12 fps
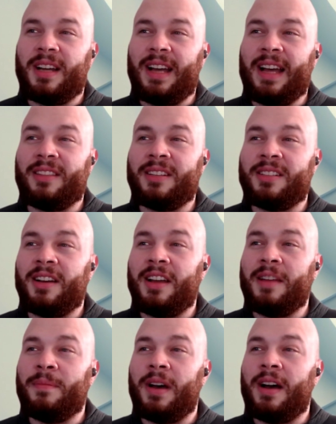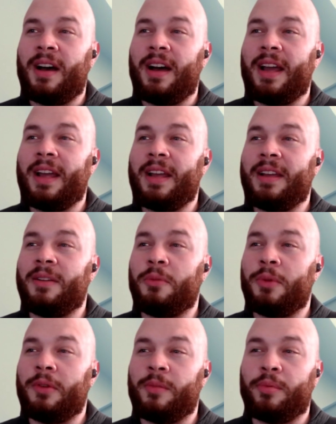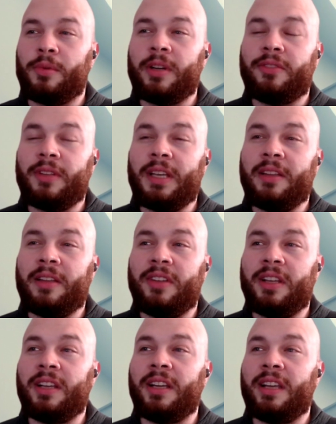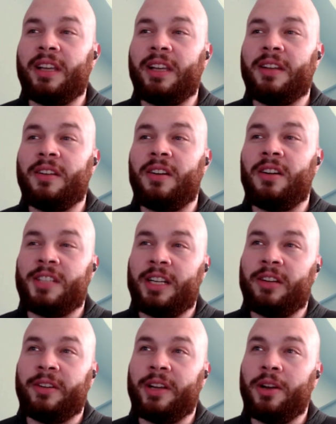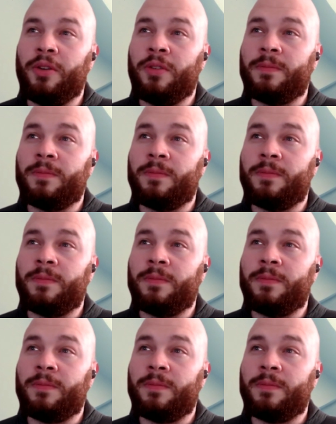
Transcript: At the time, I we were briefly living in Ontario,